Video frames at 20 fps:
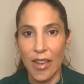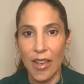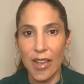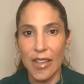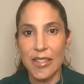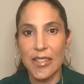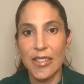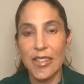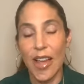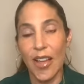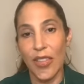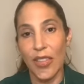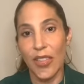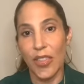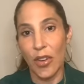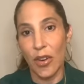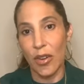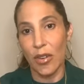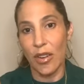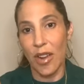It's that
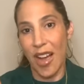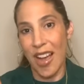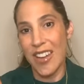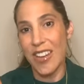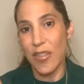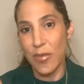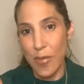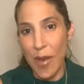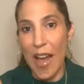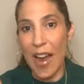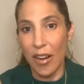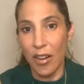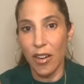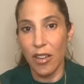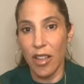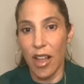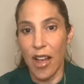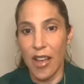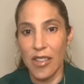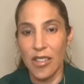they're kind of
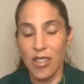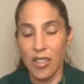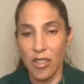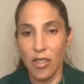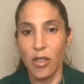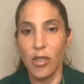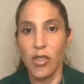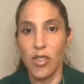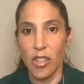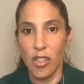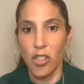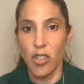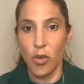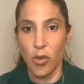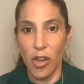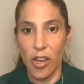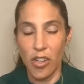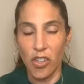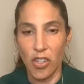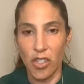paralyzed in those
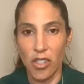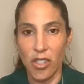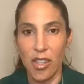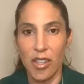situations,